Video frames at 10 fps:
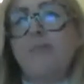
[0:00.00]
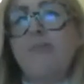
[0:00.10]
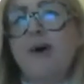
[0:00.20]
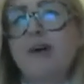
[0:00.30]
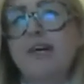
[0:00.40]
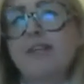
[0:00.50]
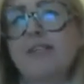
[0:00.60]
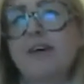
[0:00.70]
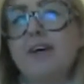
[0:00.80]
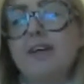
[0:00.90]
market
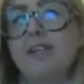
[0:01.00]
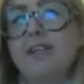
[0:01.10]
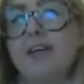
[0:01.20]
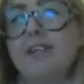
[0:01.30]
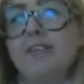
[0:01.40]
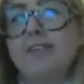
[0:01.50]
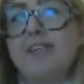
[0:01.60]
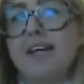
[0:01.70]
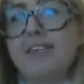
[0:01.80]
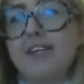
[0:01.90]
size and
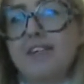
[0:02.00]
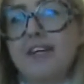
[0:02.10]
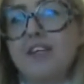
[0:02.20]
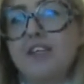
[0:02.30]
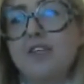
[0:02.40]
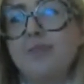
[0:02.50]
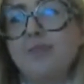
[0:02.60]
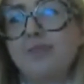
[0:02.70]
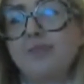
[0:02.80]
standardization?